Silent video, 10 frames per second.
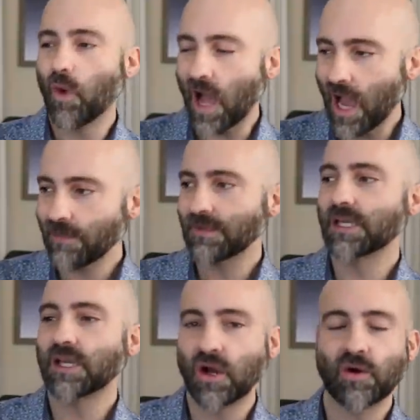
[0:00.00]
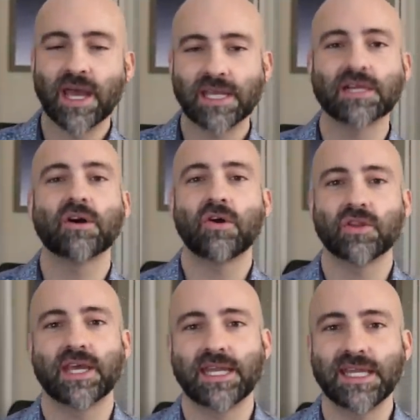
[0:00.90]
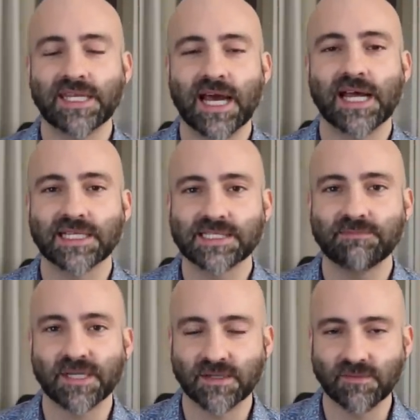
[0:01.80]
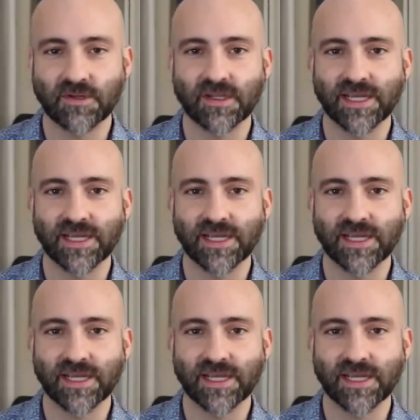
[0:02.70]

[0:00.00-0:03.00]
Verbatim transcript: I'm gonna go ahead and call that inhospitable.